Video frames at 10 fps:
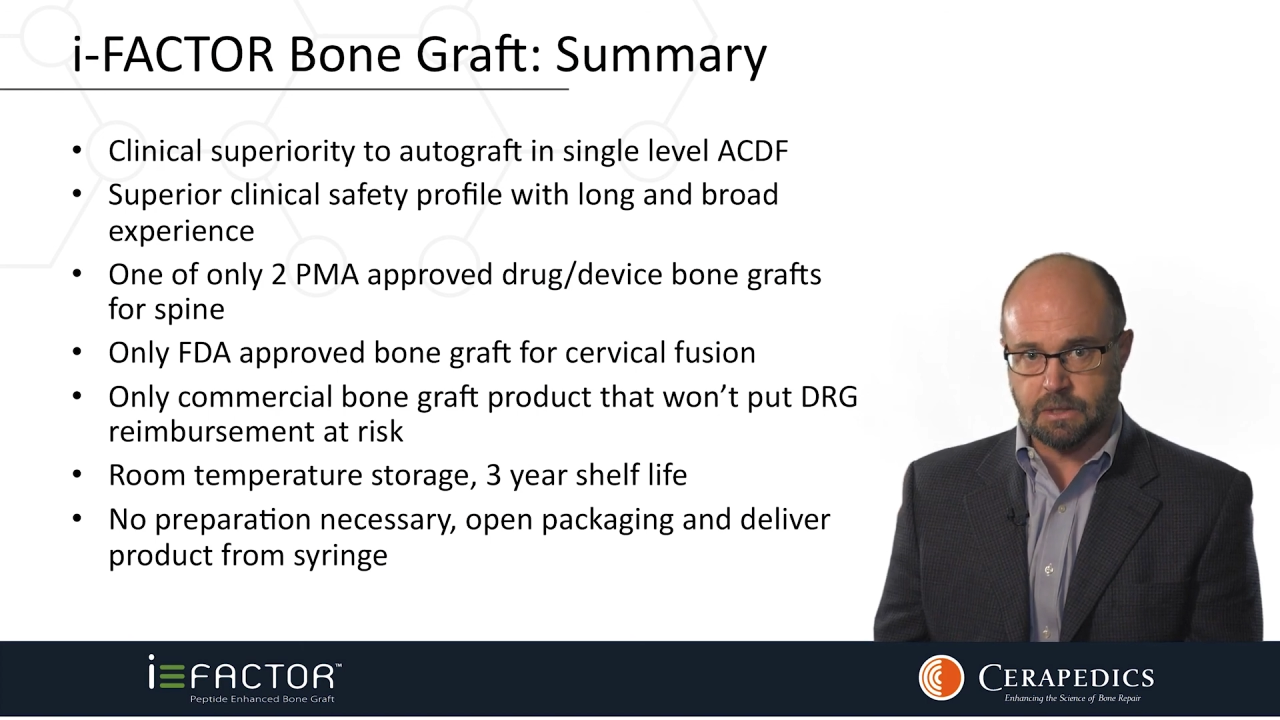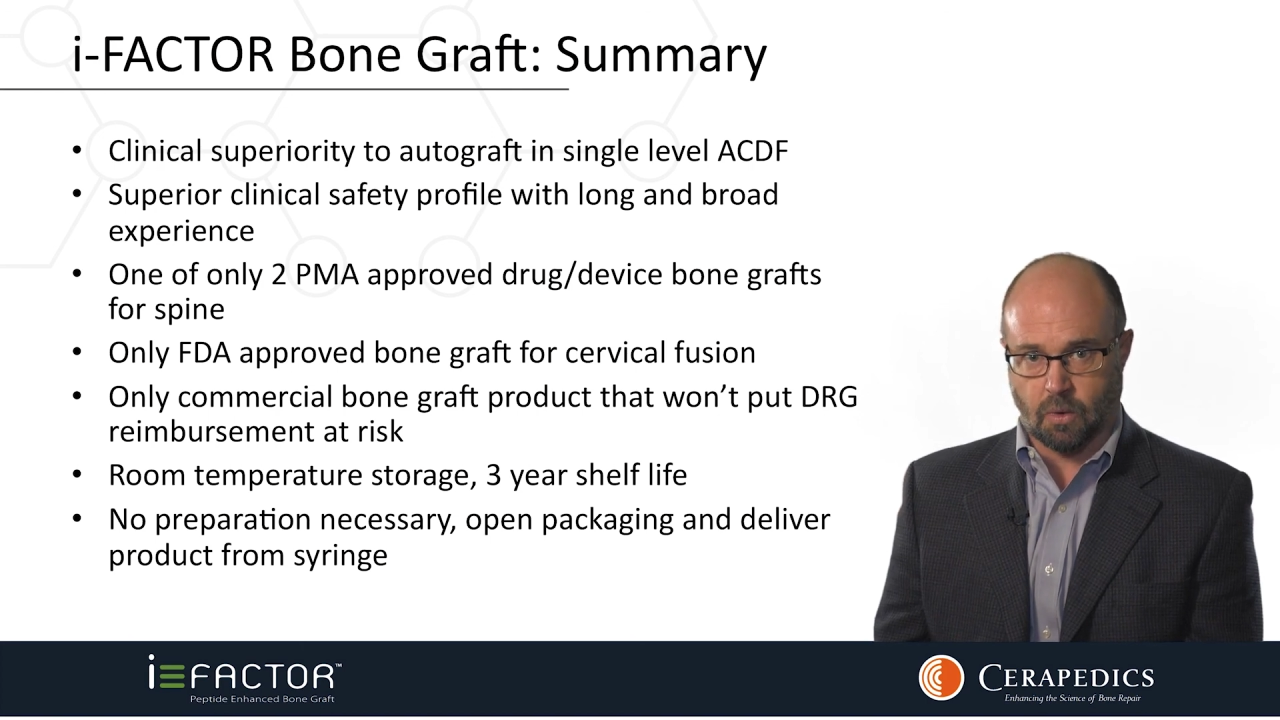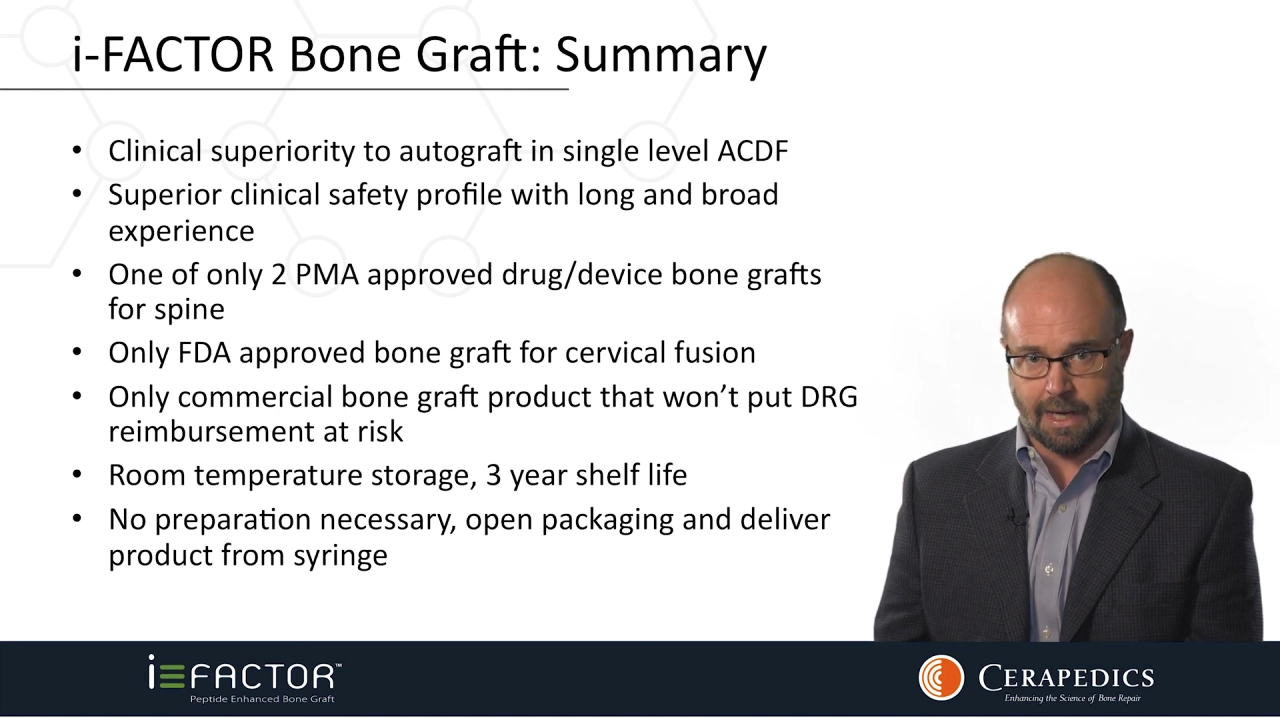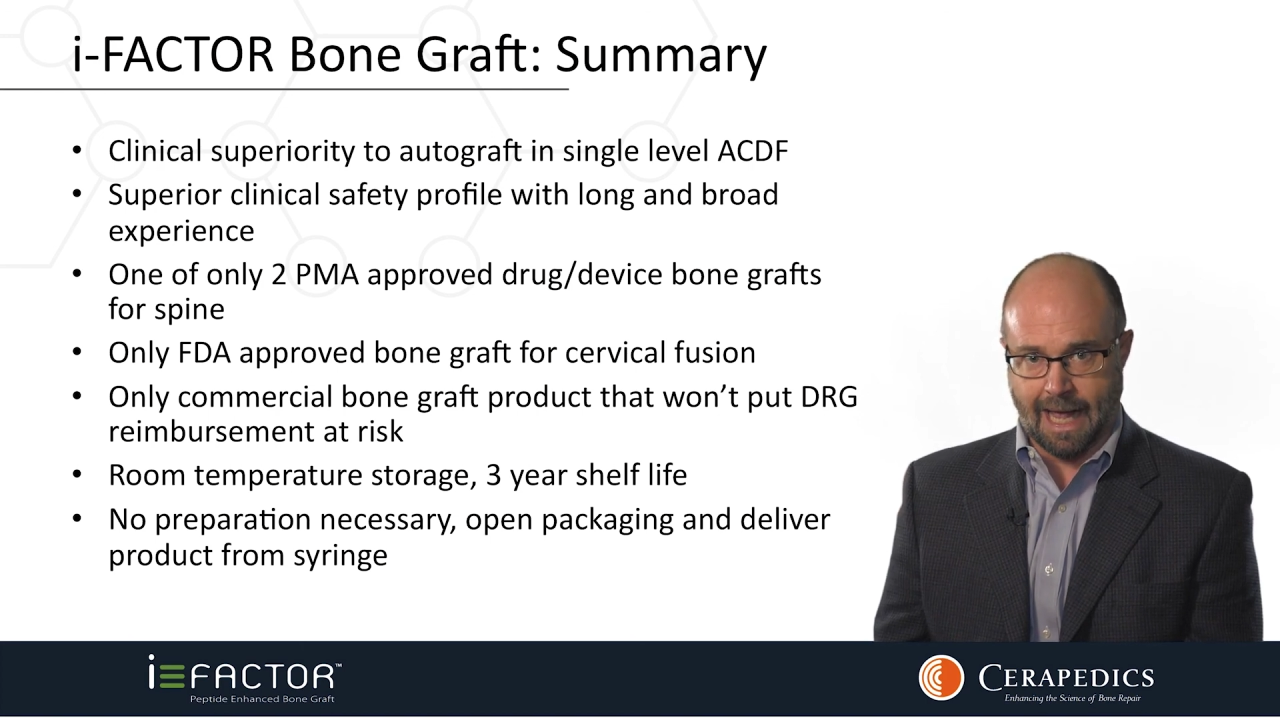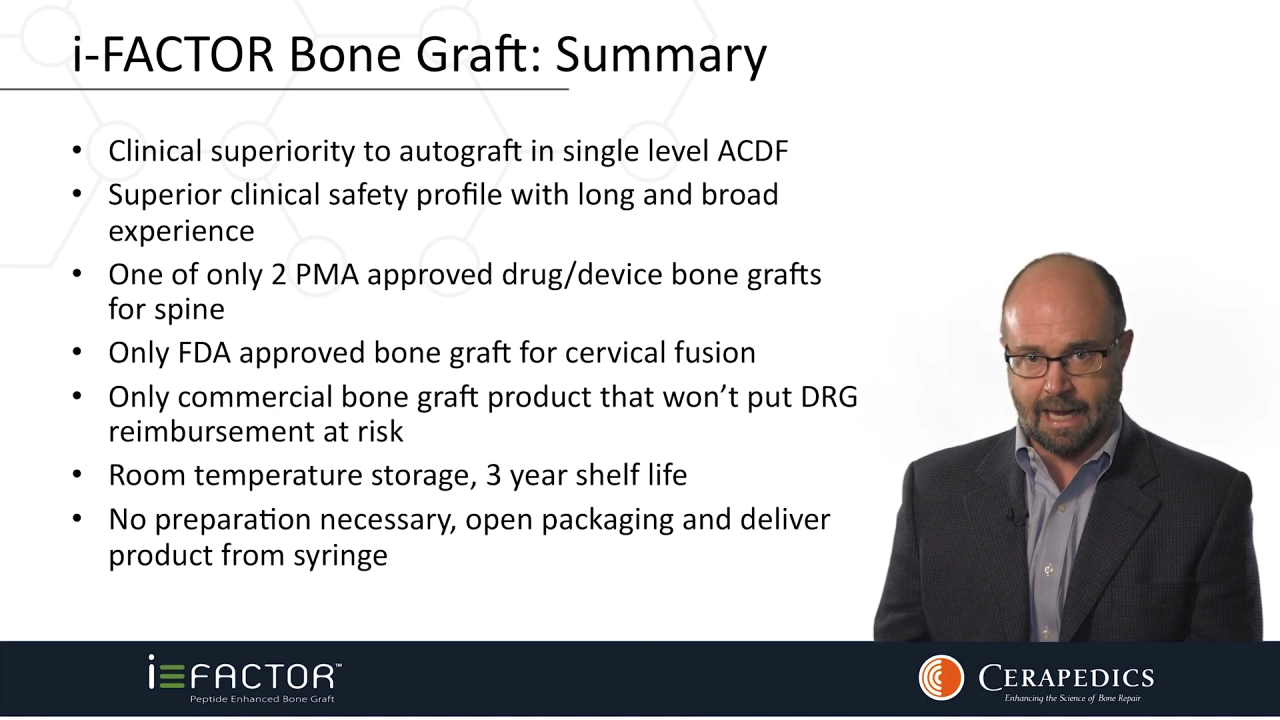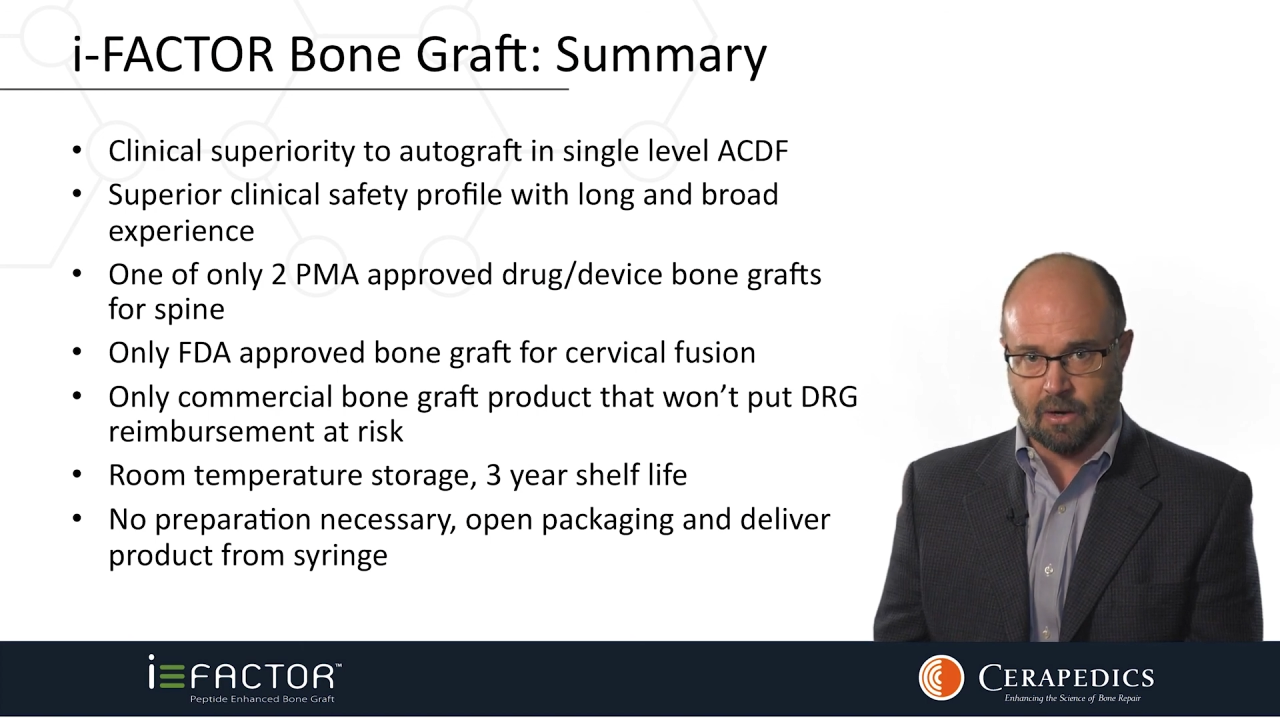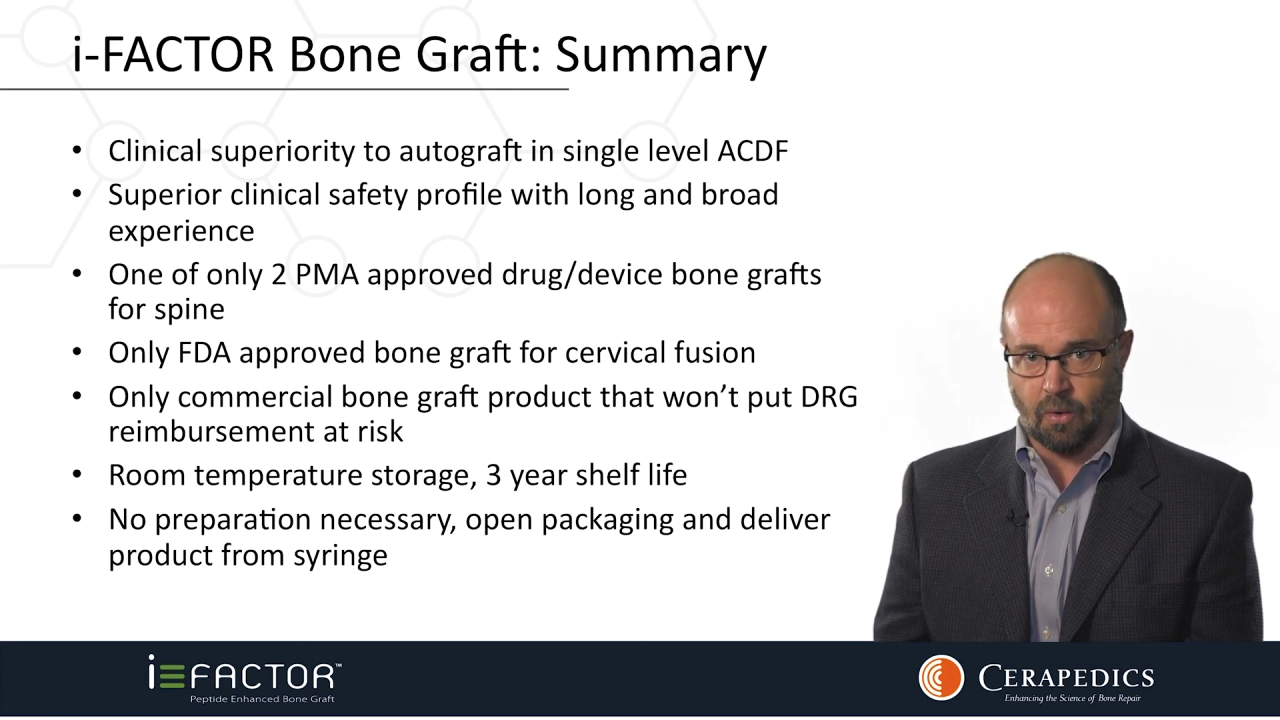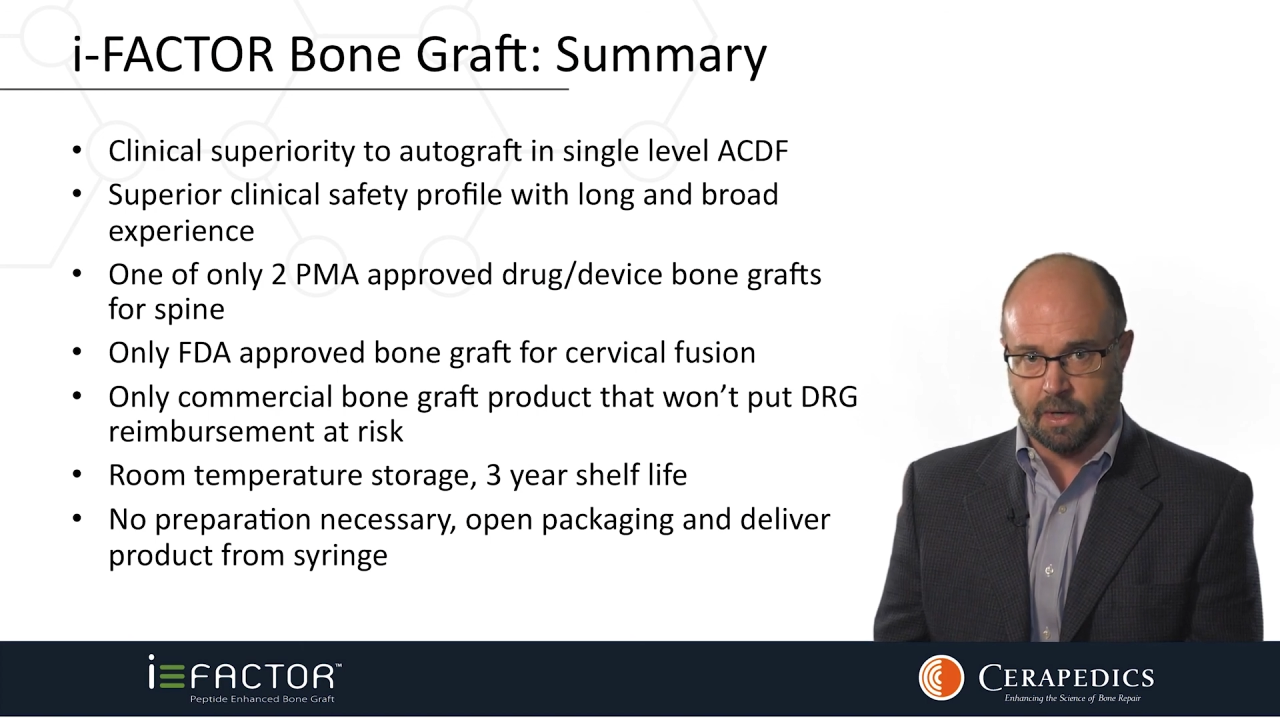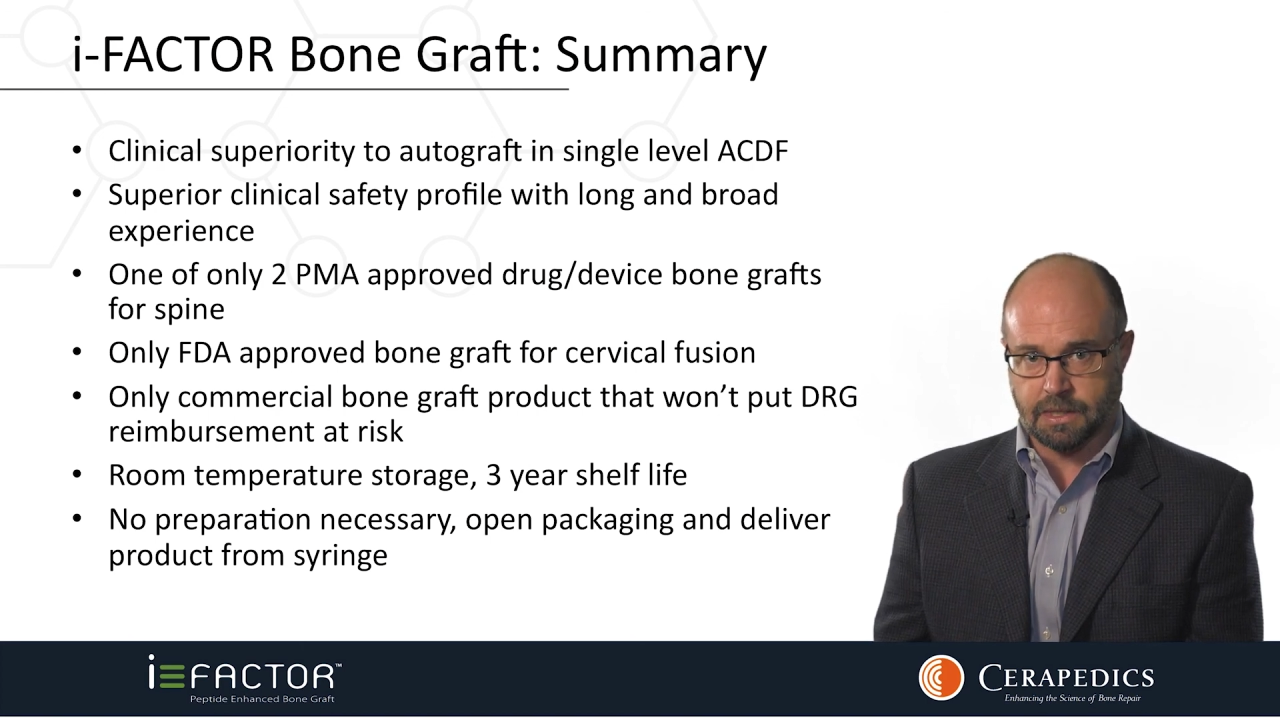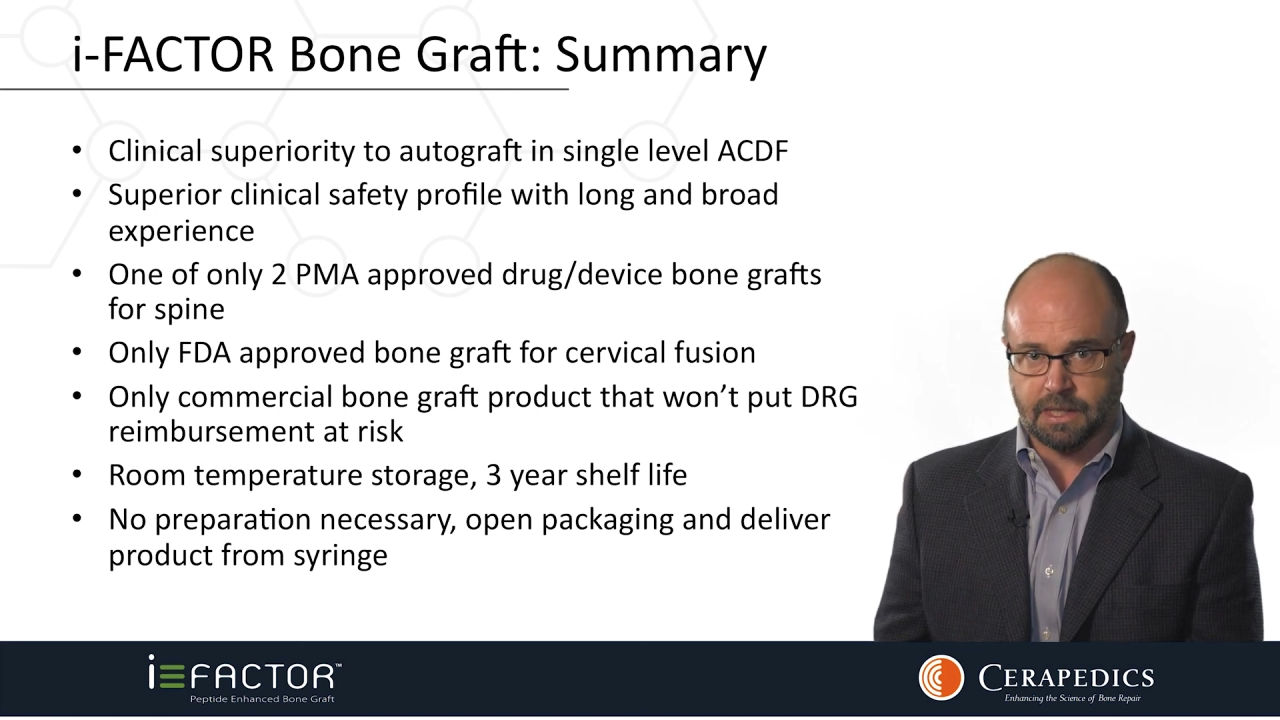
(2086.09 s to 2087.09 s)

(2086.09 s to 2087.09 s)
or categories